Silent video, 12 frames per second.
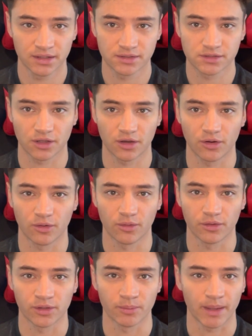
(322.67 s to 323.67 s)
So
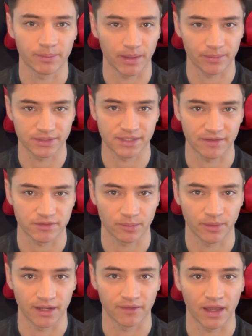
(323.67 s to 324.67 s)
you might be able to save some
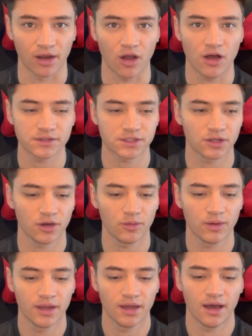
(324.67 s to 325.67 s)
money there.
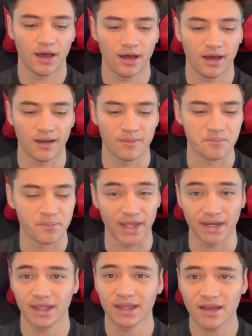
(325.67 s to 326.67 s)
Also, uh,
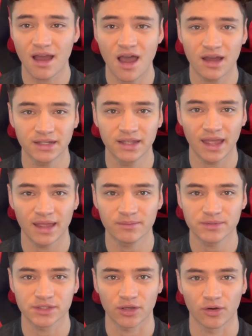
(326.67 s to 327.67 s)
bidding on
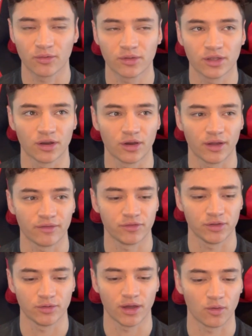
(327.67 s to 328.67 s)
games. So you know if
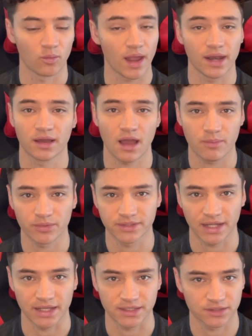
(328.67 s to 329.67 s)
you got to wait a couple
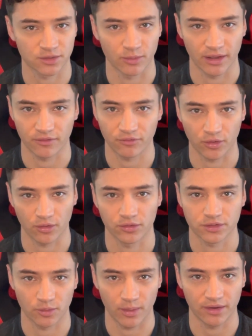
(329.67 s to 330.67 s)
days to wait for
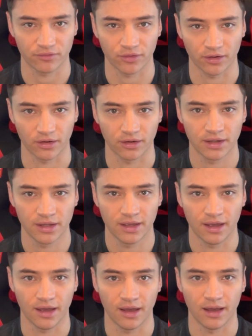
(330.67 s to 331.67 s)
to wait for
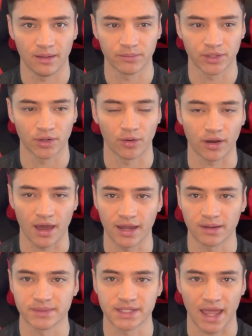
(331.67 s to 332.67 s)
um, you know an
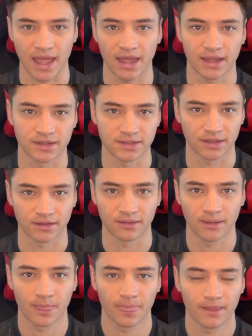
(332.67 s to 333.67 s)
item to end and
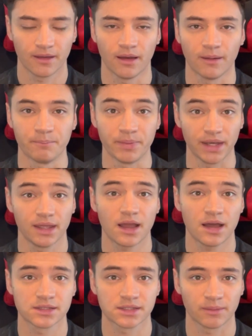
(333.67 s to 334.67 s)
uh, bidding
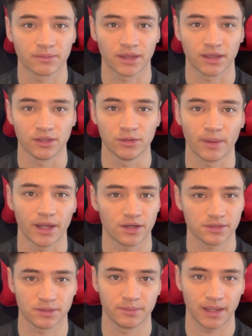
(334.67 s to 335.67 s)
on something, you might
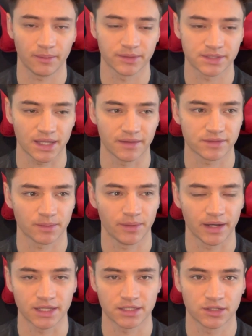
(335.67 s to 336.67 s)
also be able to save some
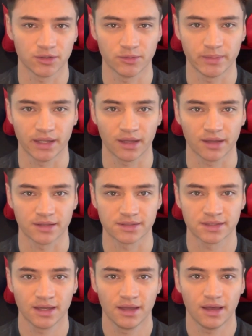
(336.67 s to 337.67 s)
money too
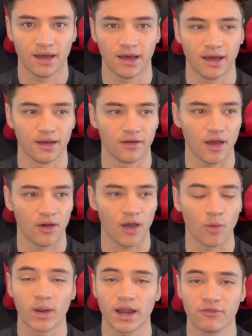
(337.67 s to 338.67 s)
because uh,
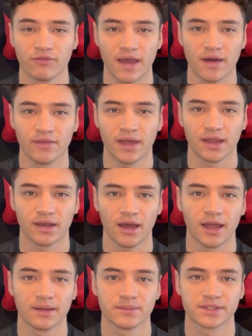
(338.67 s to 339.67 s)
uh what I found that
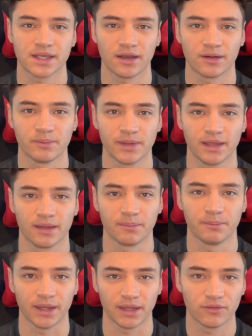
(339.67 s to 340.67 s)
items that are
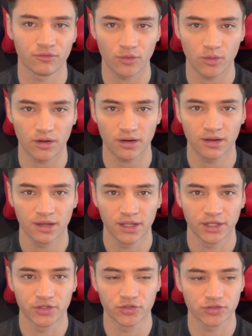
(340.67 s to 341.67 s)
being bid for
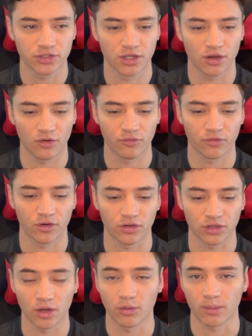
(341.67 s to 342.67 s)
usually go for a
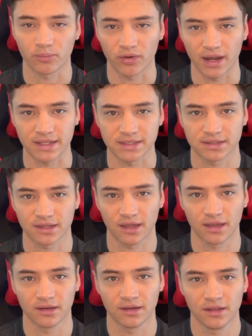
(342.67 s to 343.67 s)
lower price
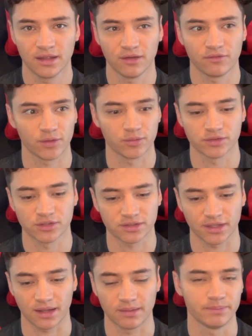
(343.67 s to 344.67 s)
than if it was just
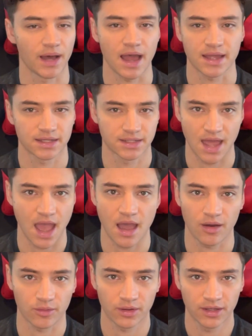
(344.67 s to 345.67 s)
like a buy it now.